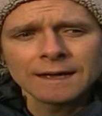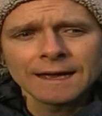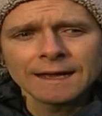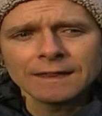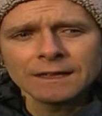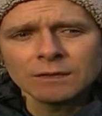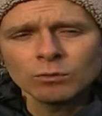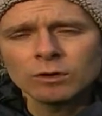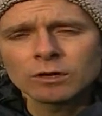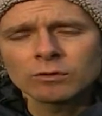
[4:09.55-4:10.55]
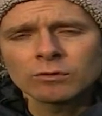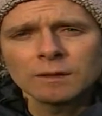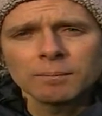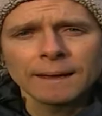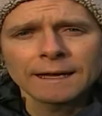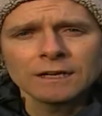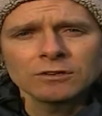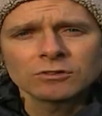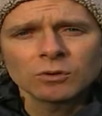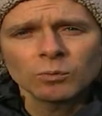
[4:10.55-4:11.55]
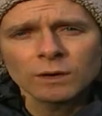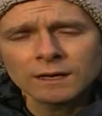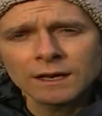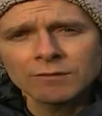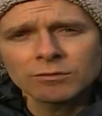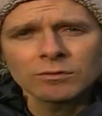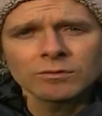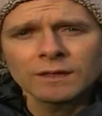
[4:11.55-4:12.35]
and they work through their baggage on one level,